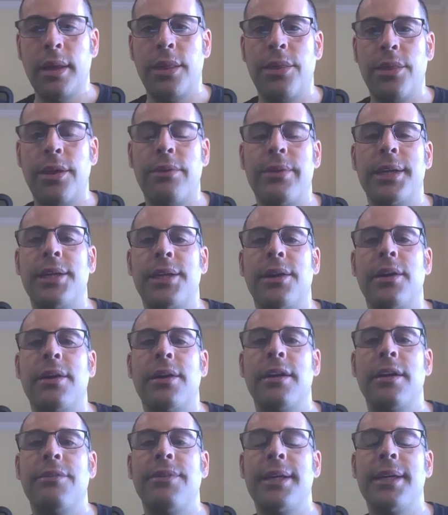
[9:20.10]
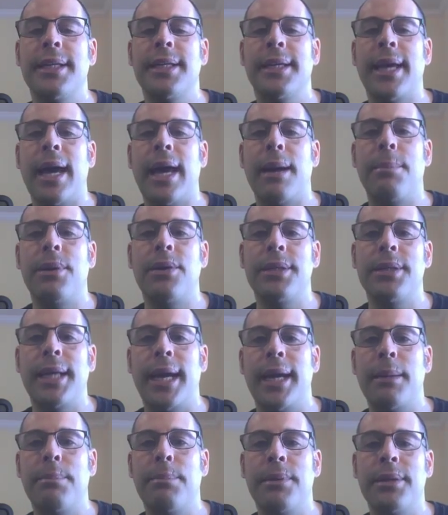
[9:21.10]
Their return on invested capital is
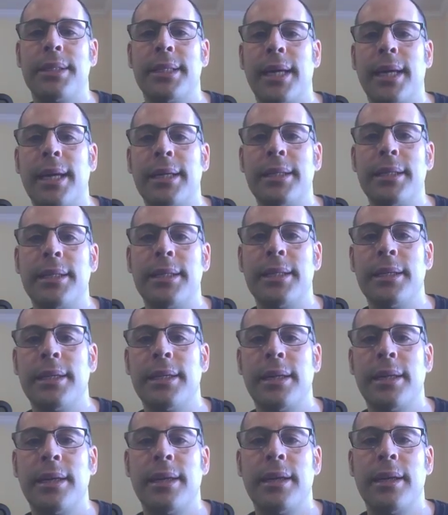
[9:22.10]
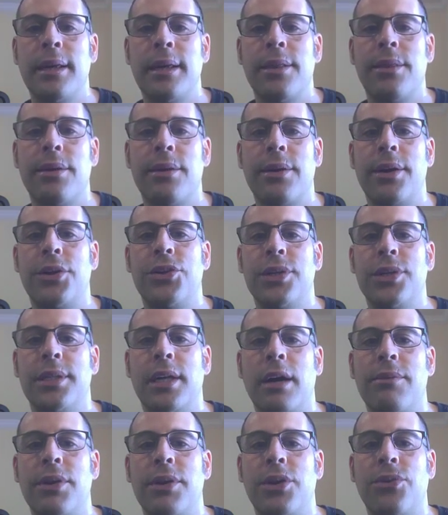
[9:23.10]
8%. Their interest
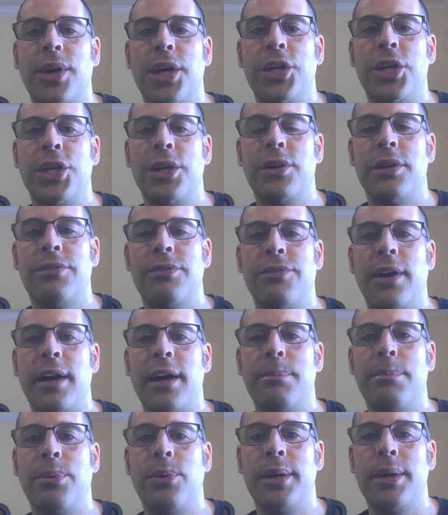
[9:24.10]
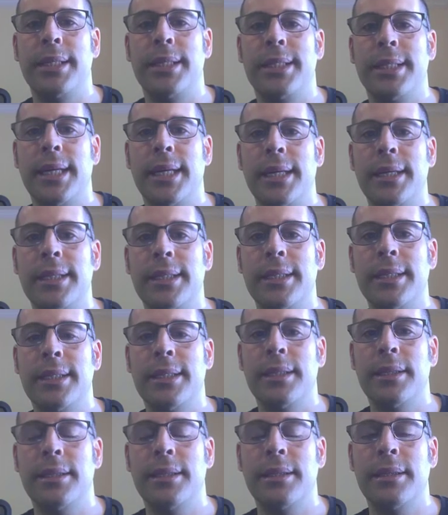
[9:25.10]
coverage ratio is
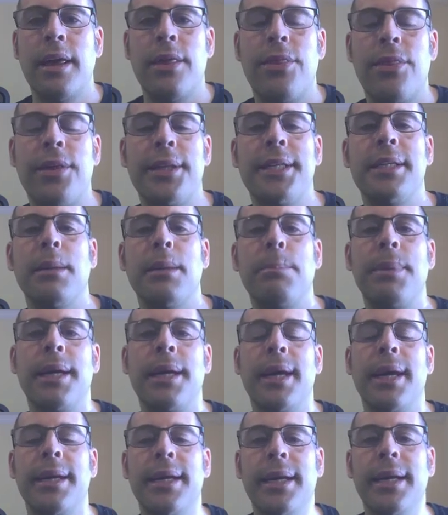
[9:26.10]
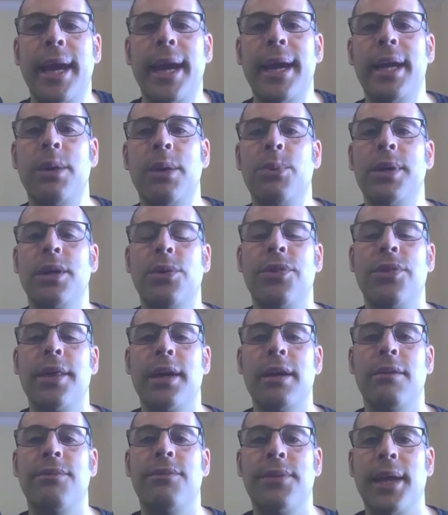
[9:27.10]
5.6. This is a big indicator when you
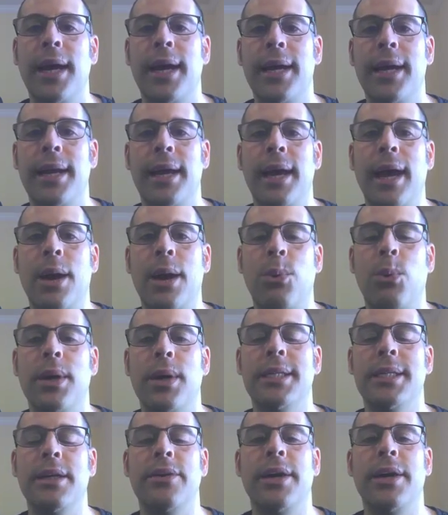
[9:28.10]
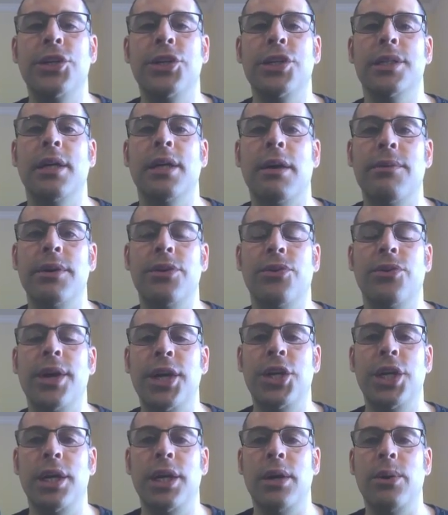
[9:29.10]
think of debt. What's their interest coverage
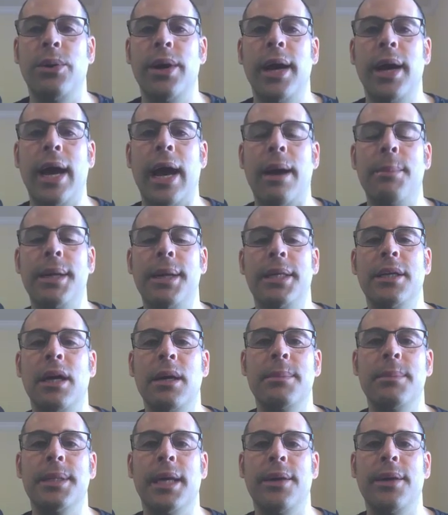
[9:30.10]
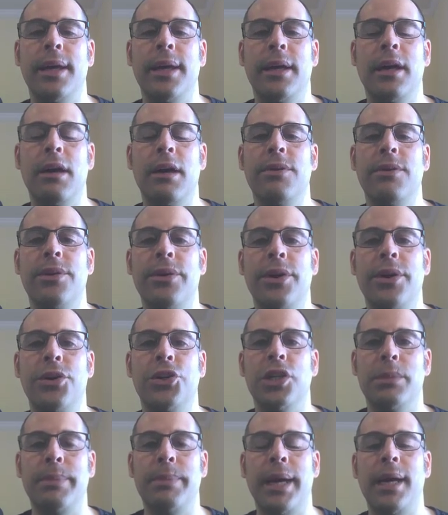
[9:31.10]
ratio? How many times can they cover their
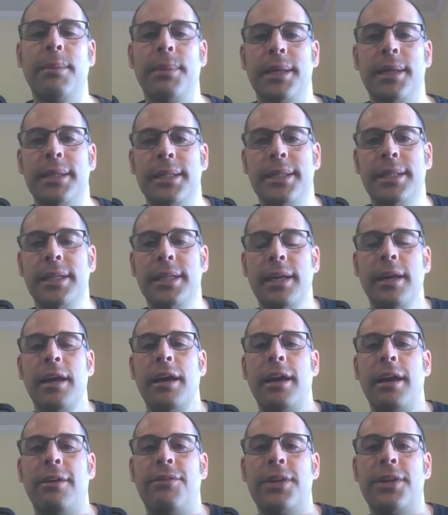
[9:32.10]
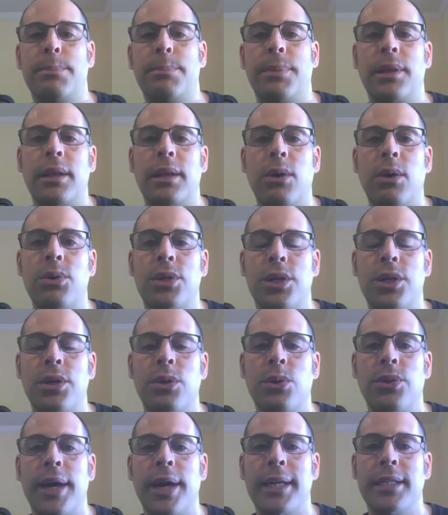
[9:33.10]
interest payments? If it's below
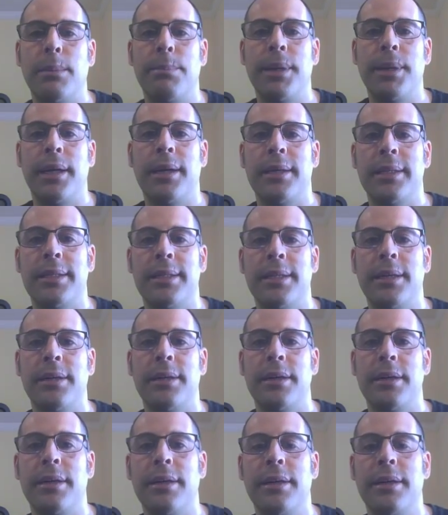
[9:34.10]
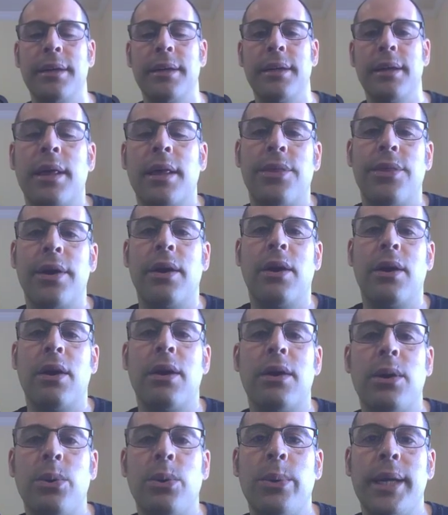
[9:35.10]
2, that's a big concern. Their
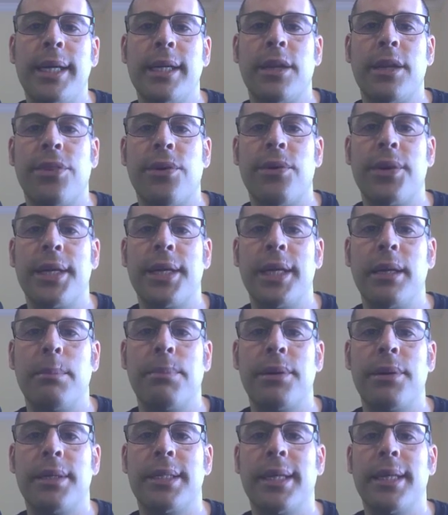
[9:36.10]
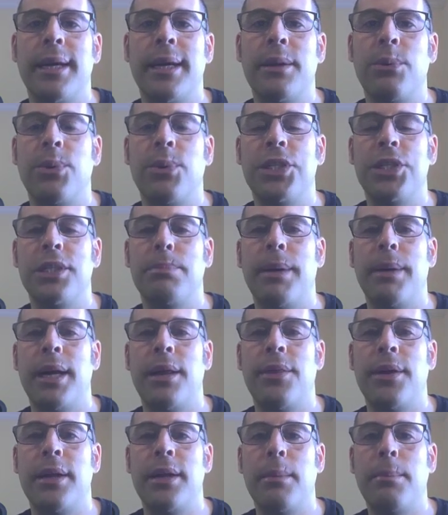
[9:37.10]
ROE is 13%, which is
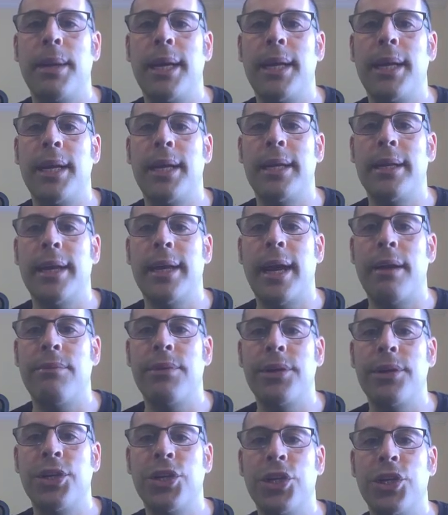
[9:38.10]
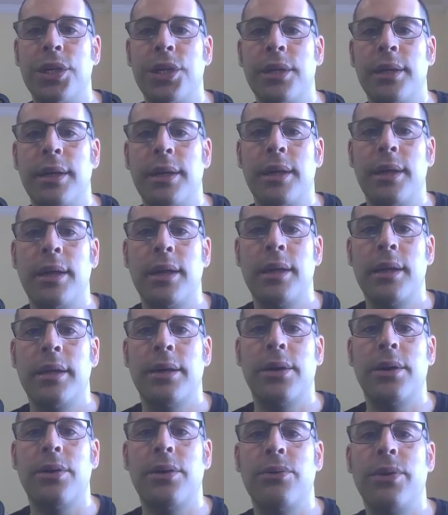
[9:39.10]
better than the median and average.
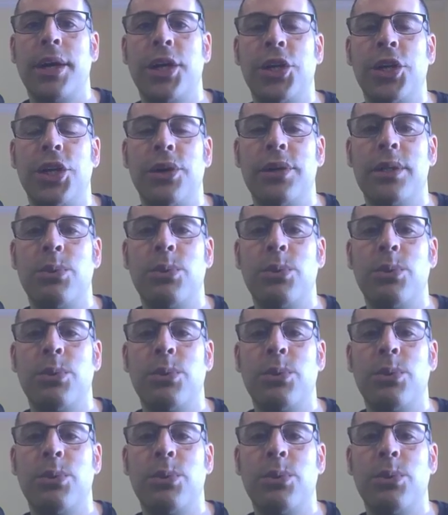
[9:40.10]
Current ratio